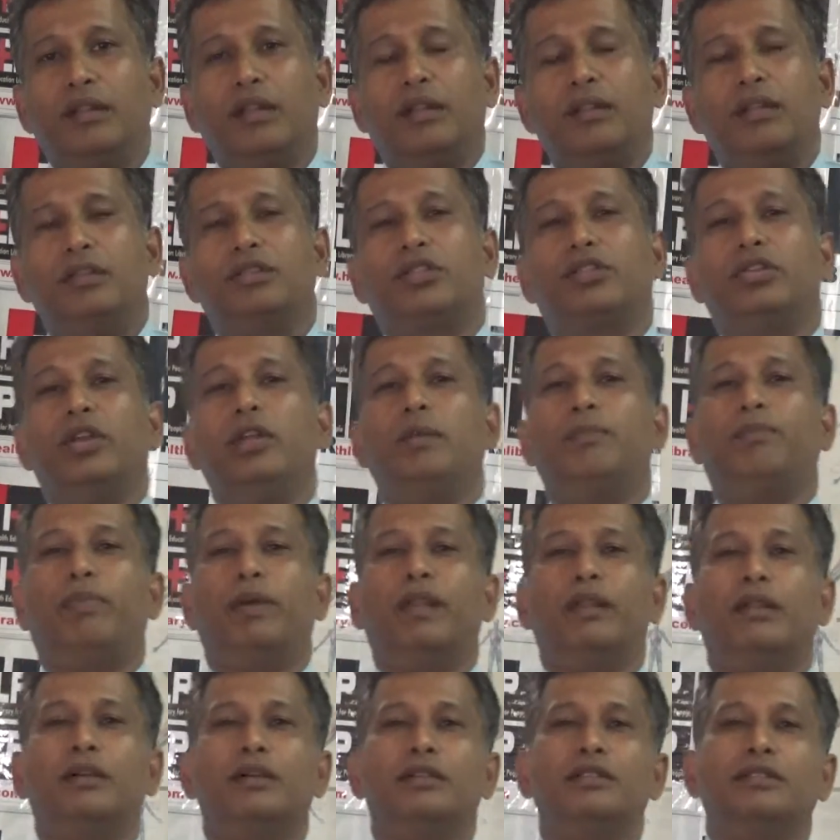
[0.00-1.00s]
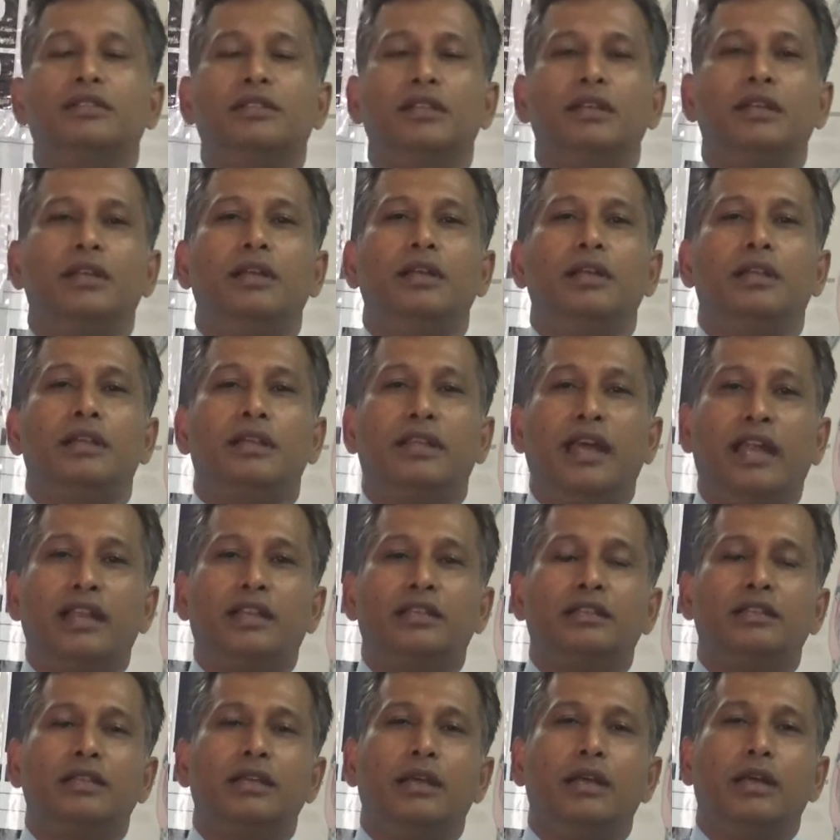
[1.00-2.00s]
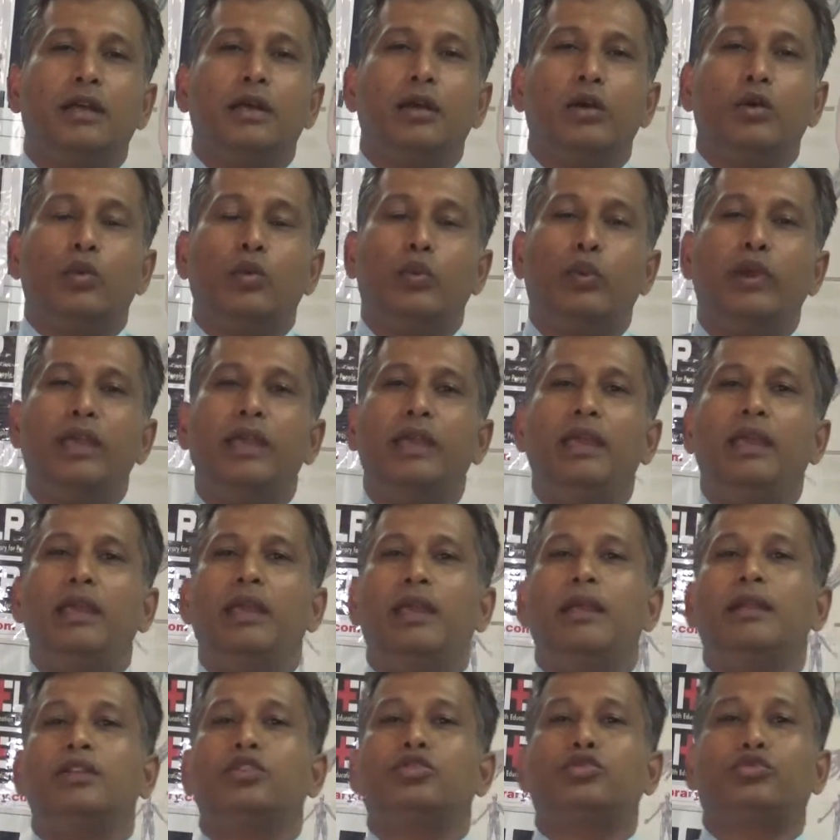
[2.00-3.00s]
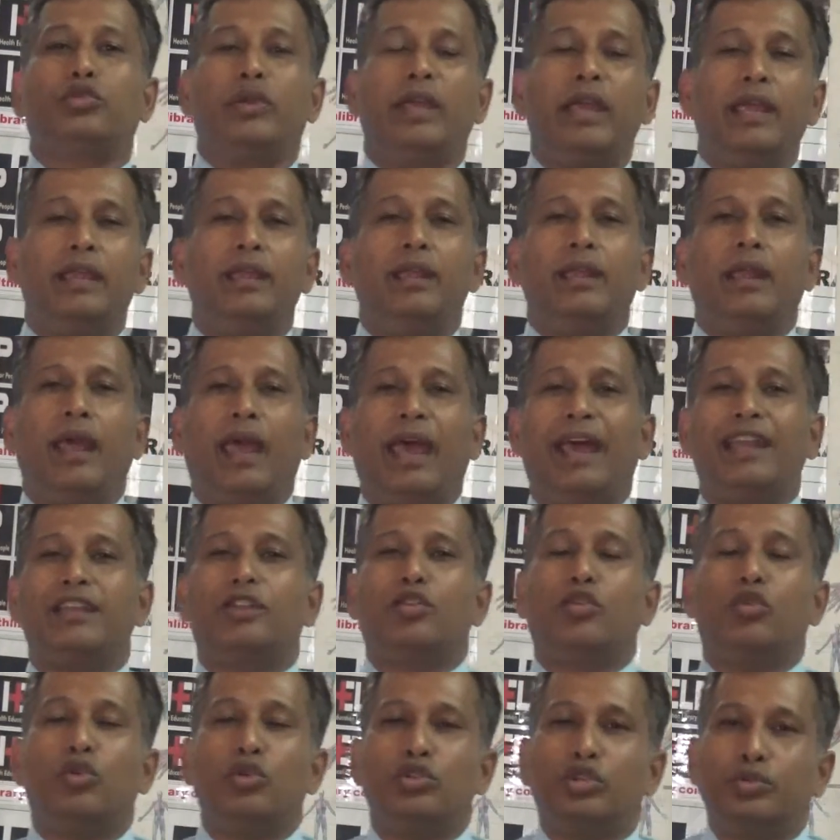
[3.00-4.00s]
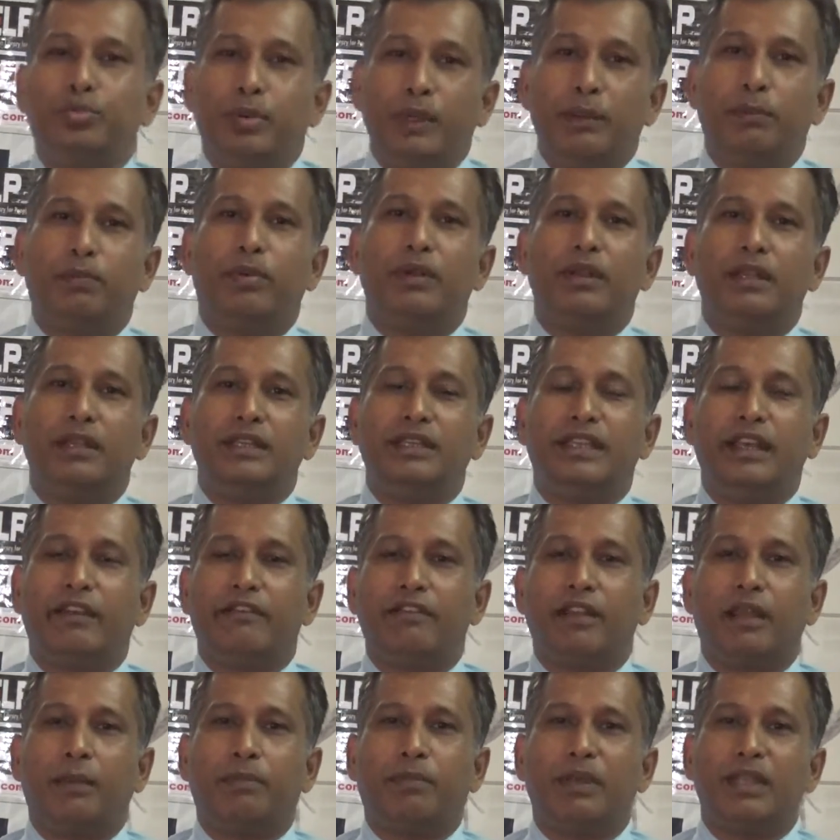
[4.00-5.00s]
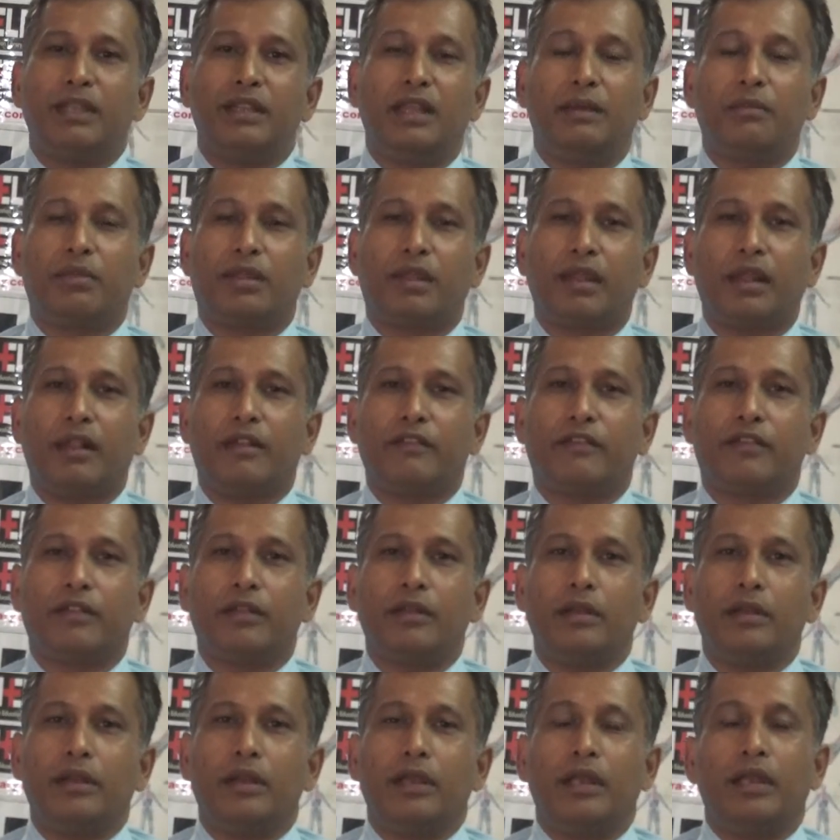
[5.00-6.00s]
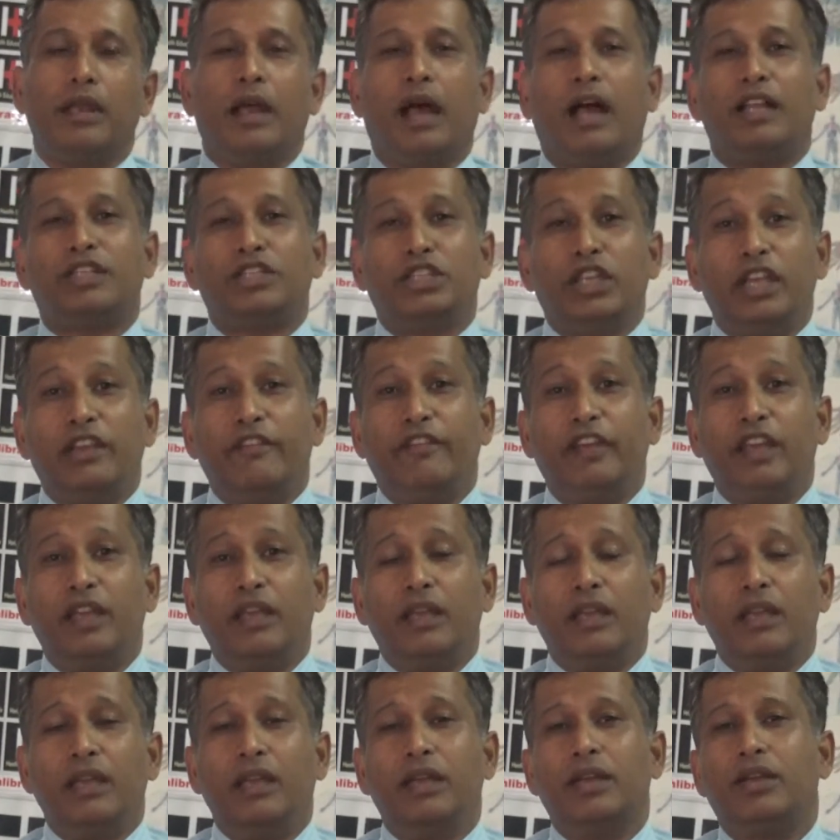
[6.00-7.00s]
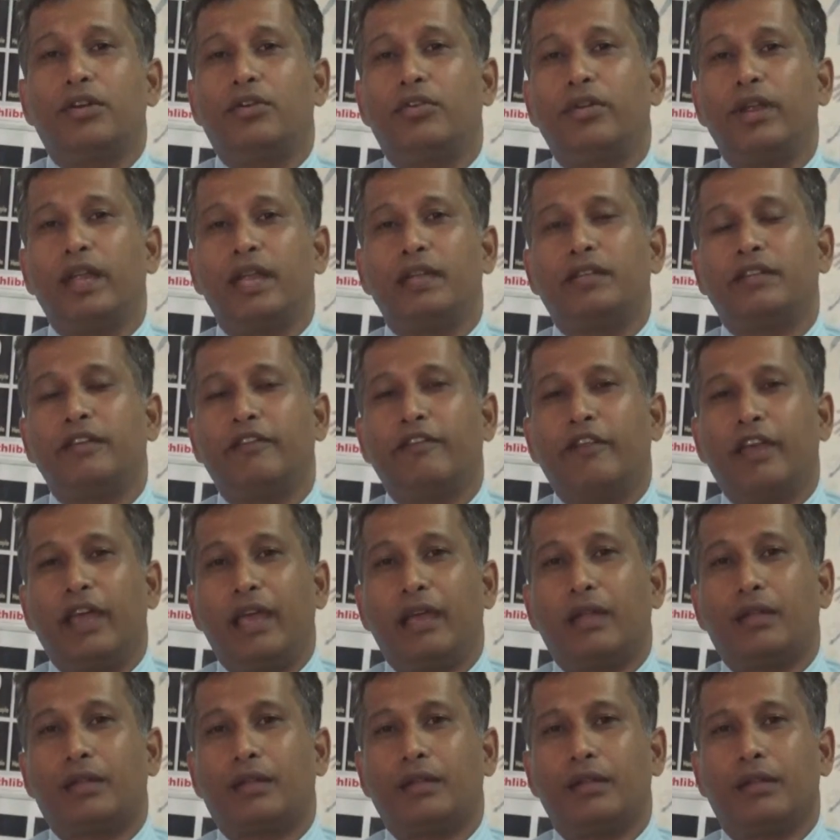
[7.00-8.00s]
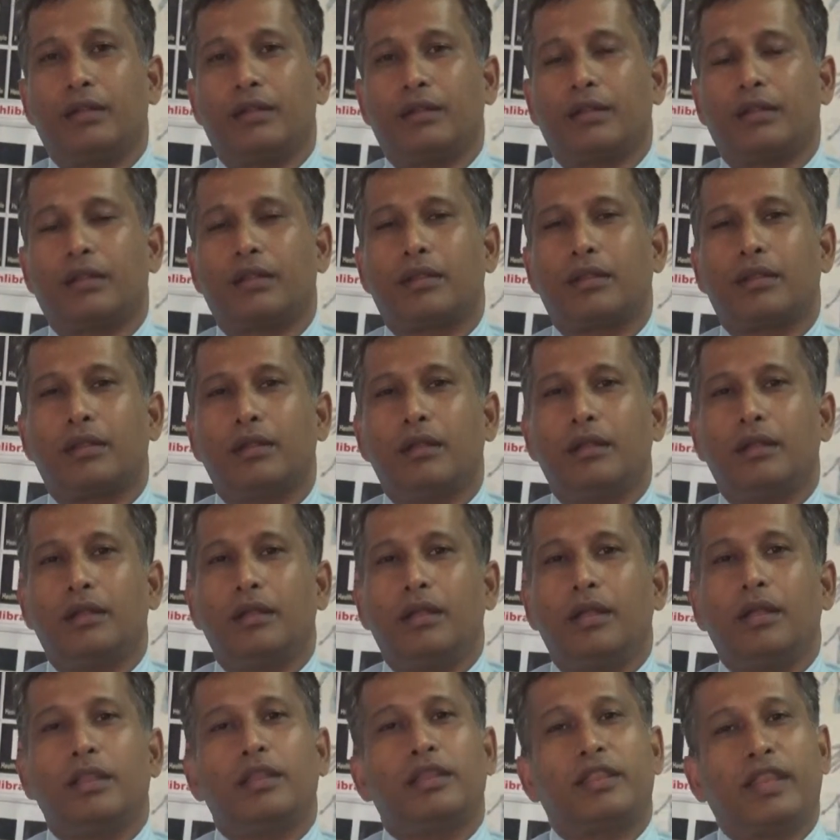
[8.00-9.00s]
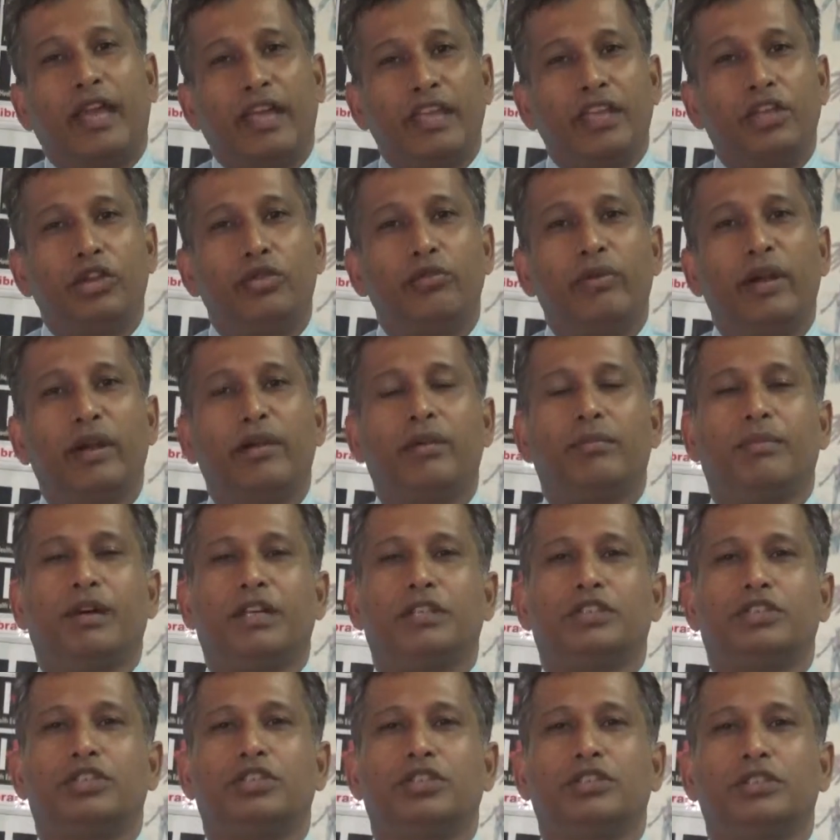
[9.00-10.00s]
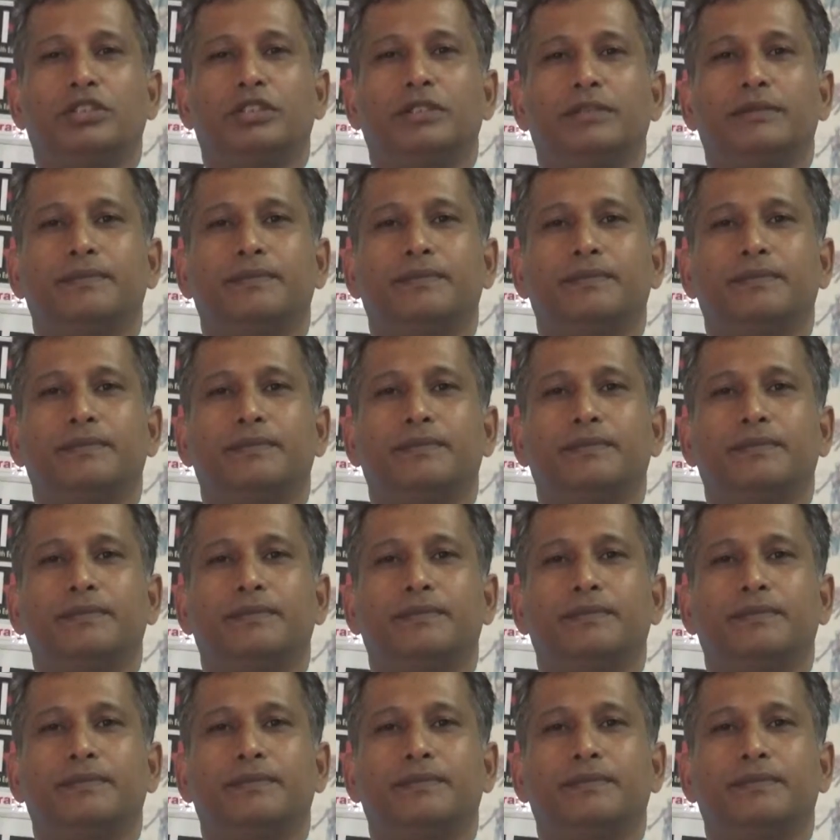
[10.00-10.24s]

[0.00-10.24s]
are the three pillars that we train and coach people in developing themselves. Achieving creative excellence. Thank you very much.